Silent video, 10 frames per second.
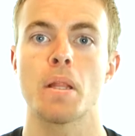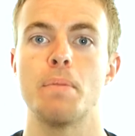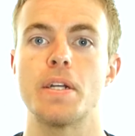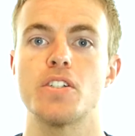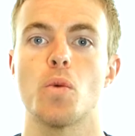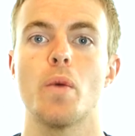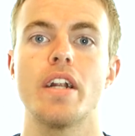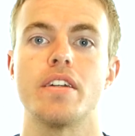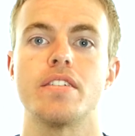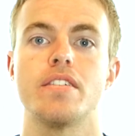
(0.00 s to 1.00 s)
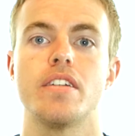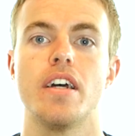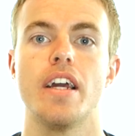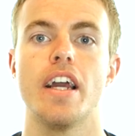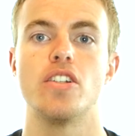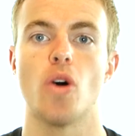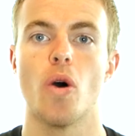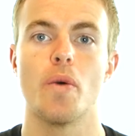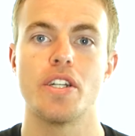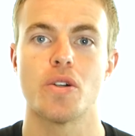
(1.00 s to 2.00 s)
Because awareness is
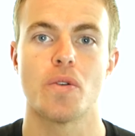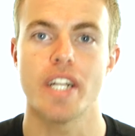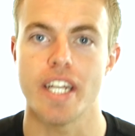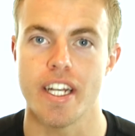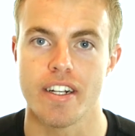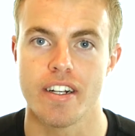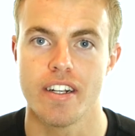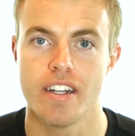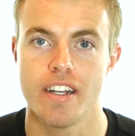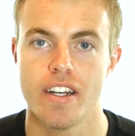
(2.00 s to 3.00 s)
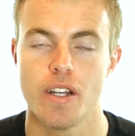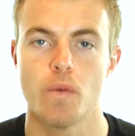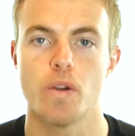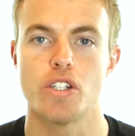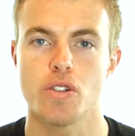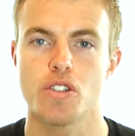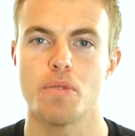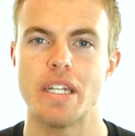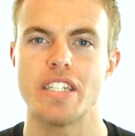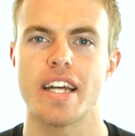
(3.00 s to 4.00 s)
always already here, which also
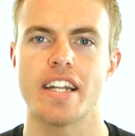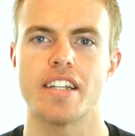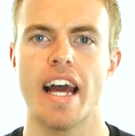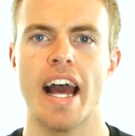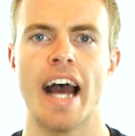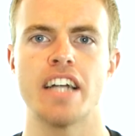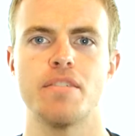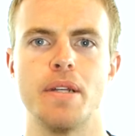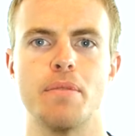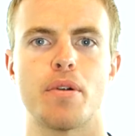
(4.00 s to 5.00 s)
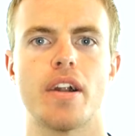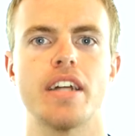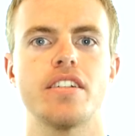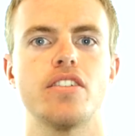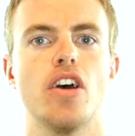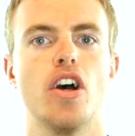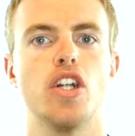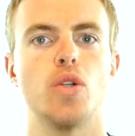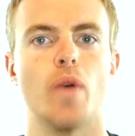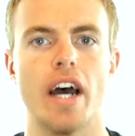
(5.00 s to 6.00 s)
means that it has been present
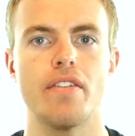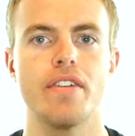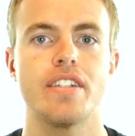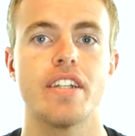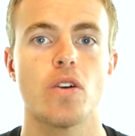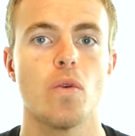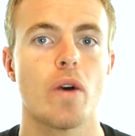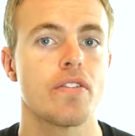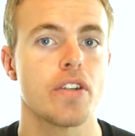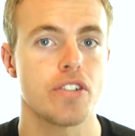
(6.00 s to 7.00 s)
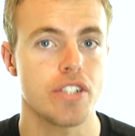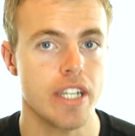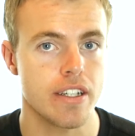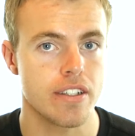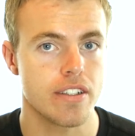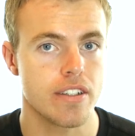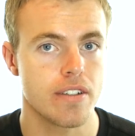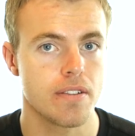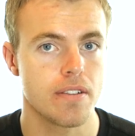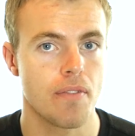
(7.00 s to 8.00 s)
to every single one of your states.
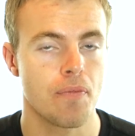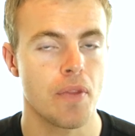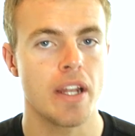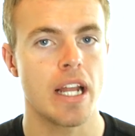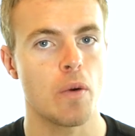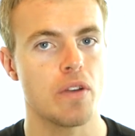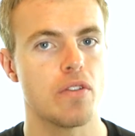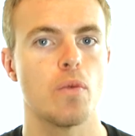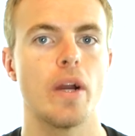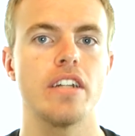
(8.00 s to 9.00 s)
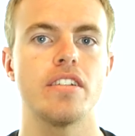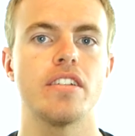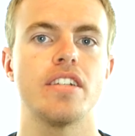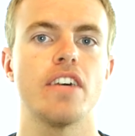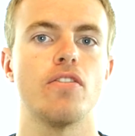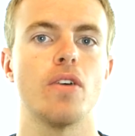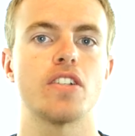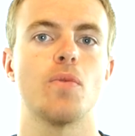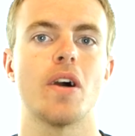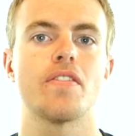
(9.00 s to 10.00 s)
Now, if awareness itself was
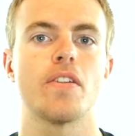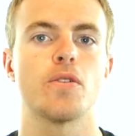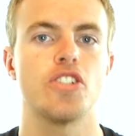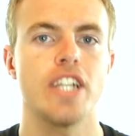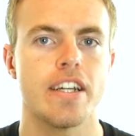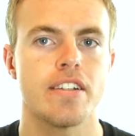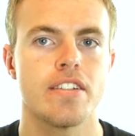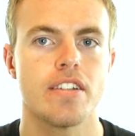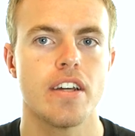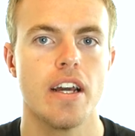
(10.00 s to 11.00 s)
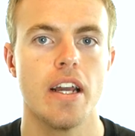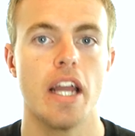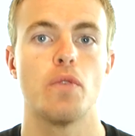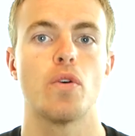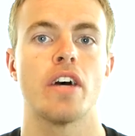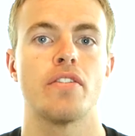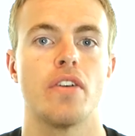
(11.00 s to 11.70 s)
one of those states, it would have